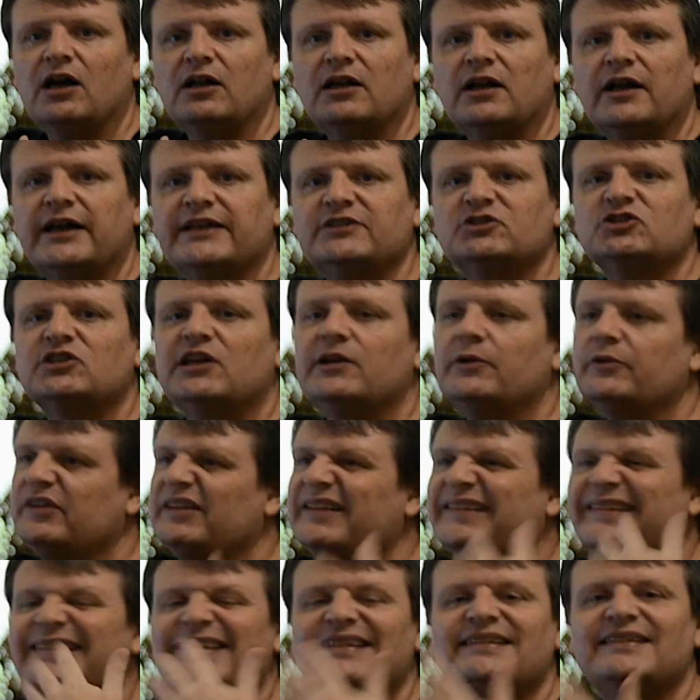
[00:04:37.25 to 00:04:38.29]
light trails
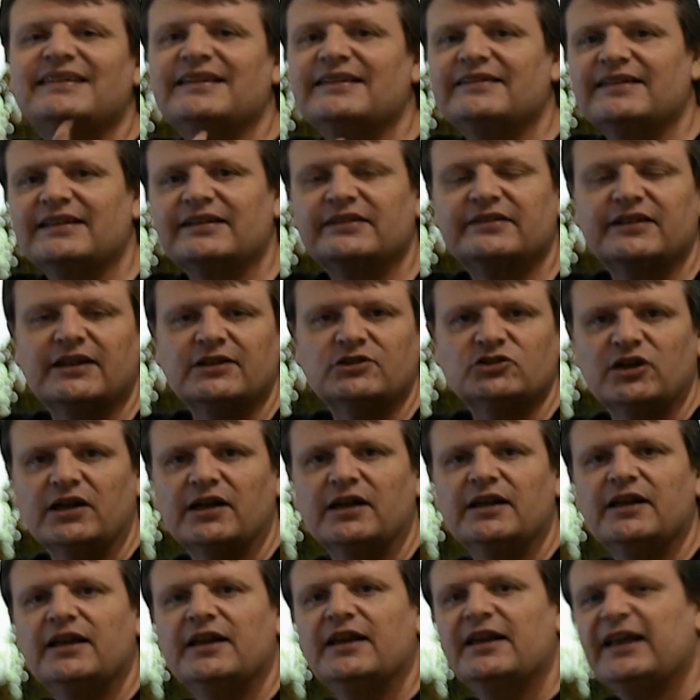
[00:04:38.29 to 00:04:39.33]
in cities,
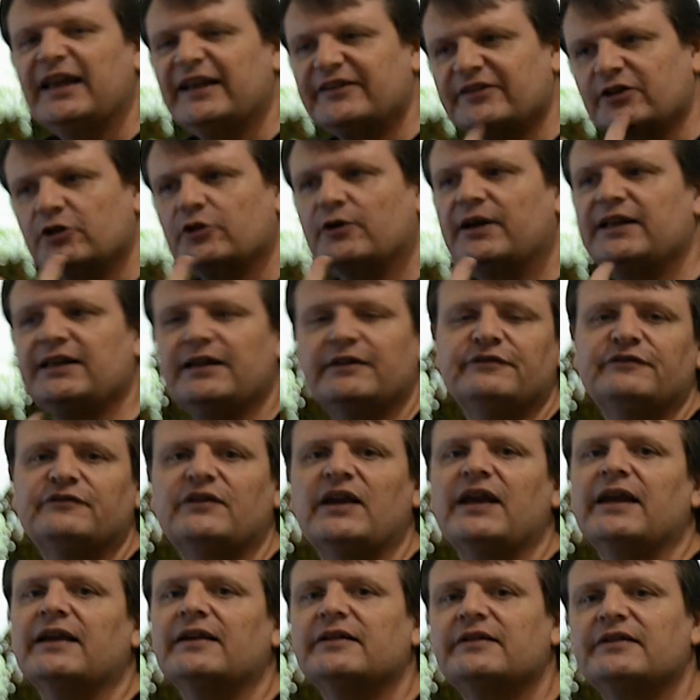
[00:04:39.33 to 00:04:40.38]
etc. It's a great
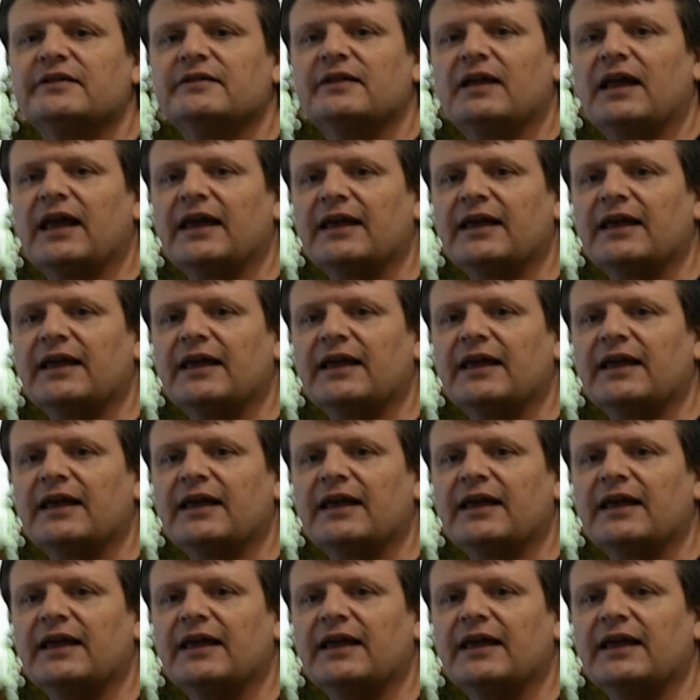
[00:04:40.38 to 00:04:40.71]
effect.